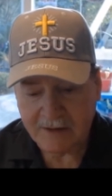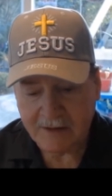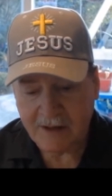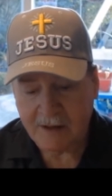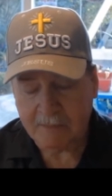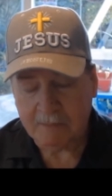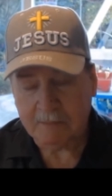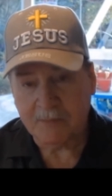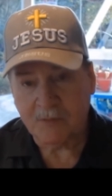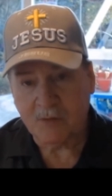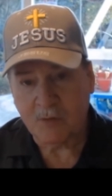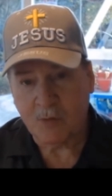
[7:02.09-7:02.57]
uh,
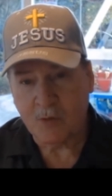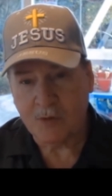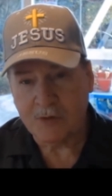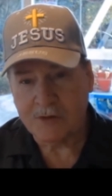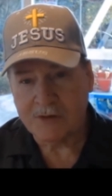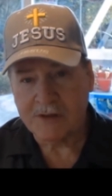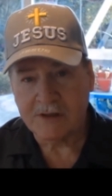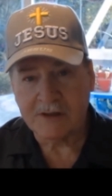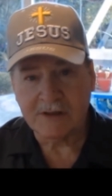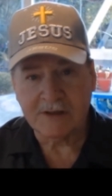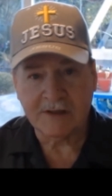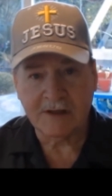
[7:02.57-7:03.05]
up
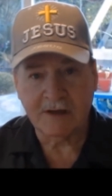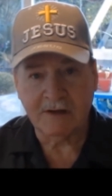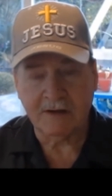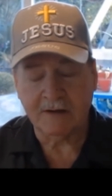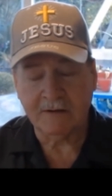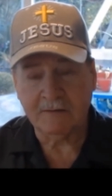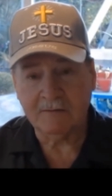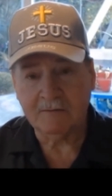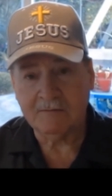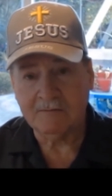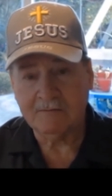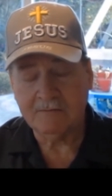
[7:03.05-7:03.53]
towards the
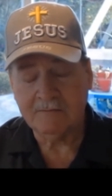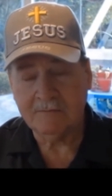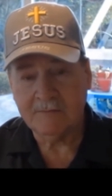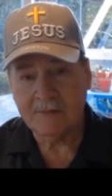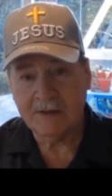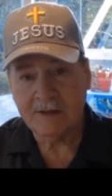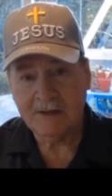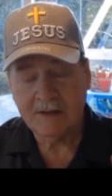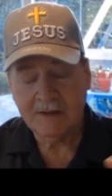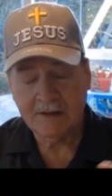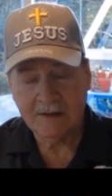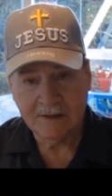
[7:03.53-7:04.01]
sun,
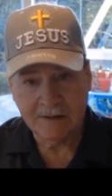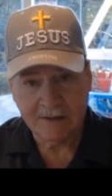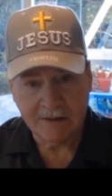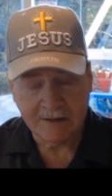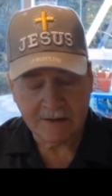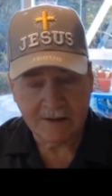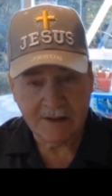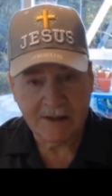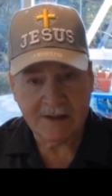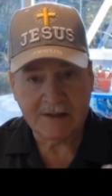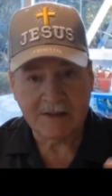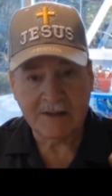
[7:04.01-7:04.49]

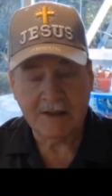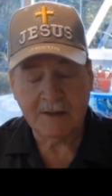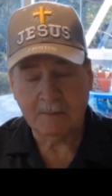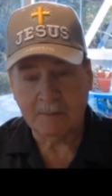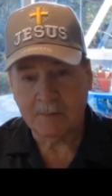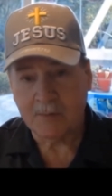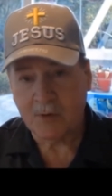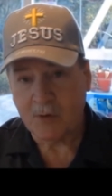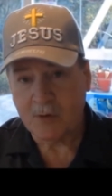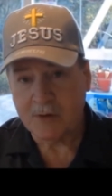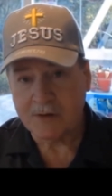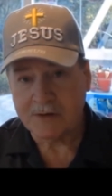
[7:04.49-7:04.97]
just glanced
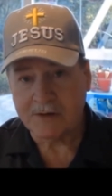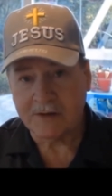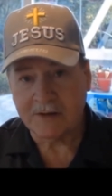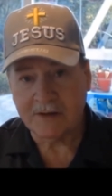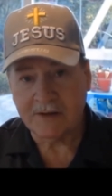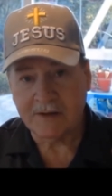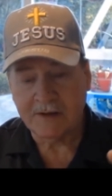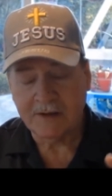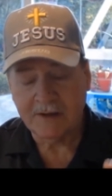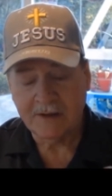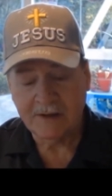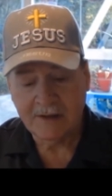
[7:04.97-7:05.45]
up towards
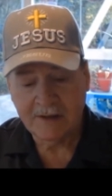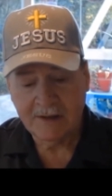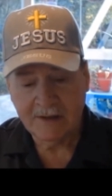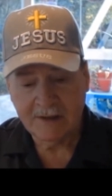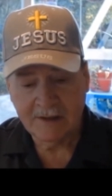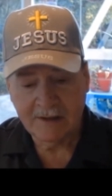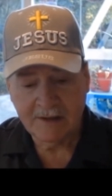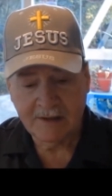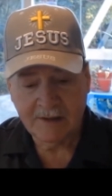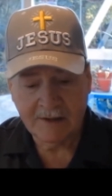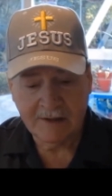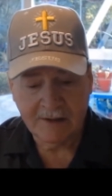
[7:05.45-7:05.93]
it.
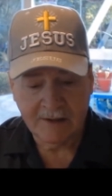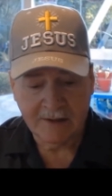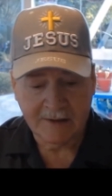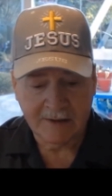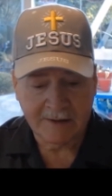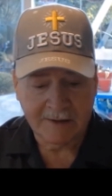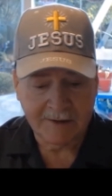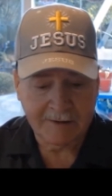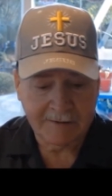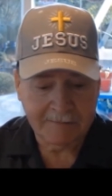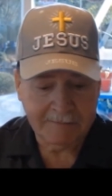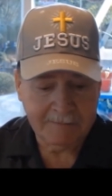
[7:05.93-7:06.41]

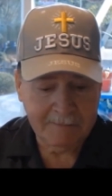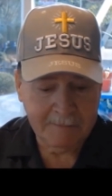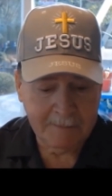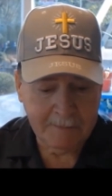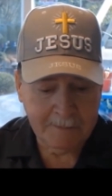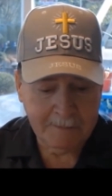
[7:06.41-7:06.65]
Uh,